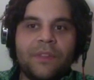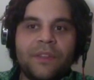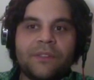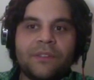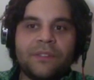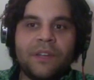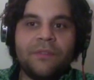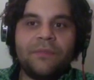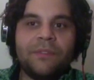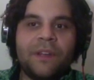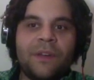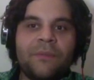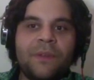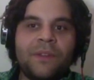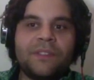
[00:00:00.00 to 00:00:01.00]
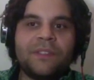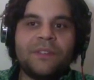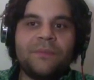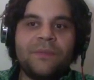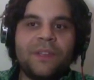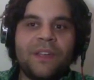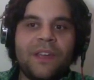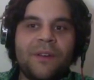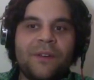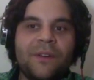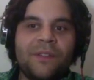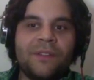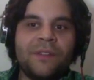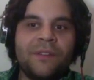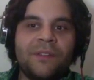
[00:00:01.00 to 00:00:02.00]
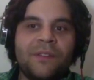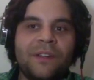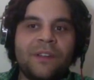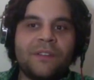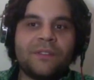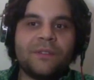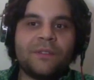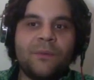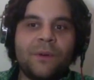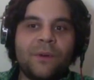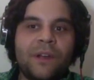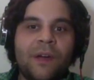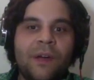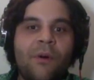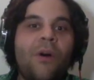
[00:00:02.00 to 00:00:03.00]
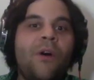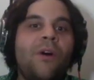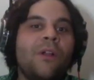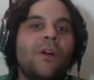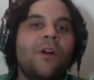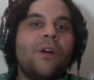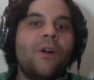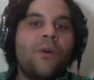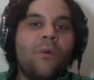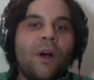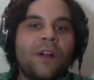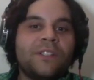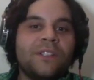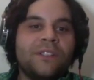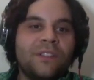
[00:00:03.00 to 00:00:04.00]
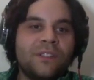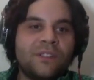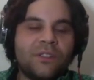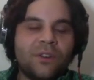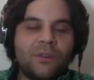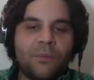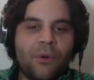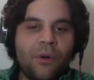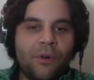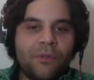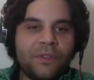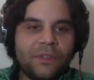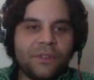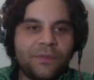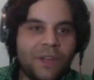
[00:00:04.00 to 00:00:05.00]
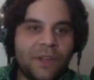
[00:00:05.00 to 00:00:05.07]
things are definitely not meant to be aired on the internet. So we're now all watching this turmoil of this